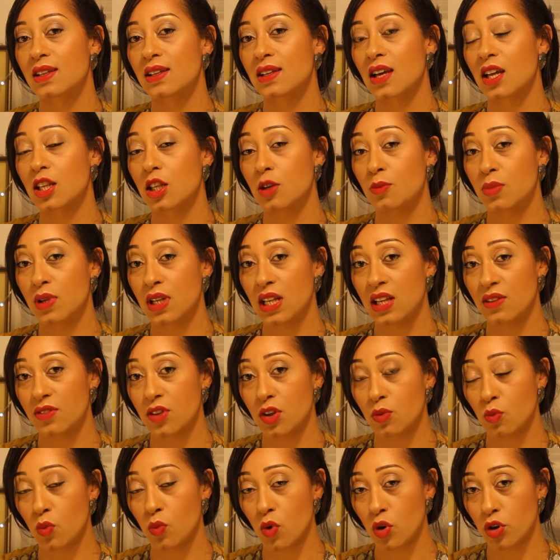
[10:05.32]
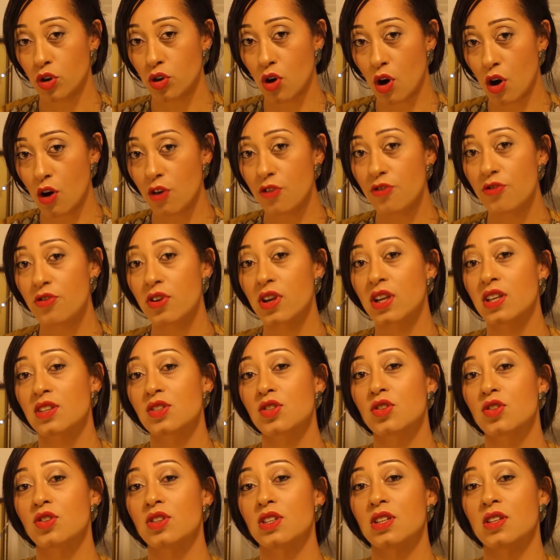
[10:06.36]
and you believe that what you're offering is
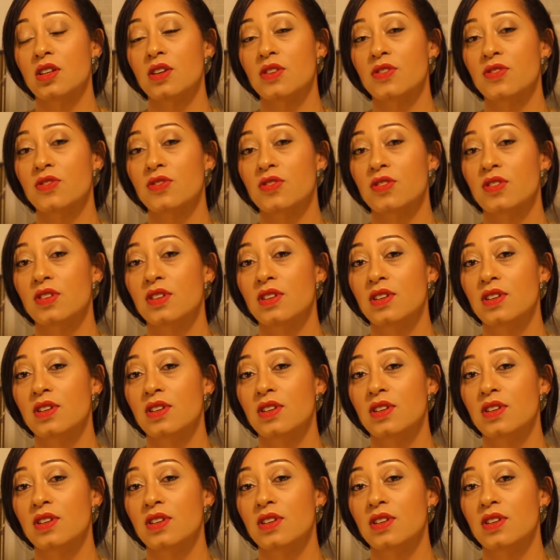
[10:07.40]
good enough,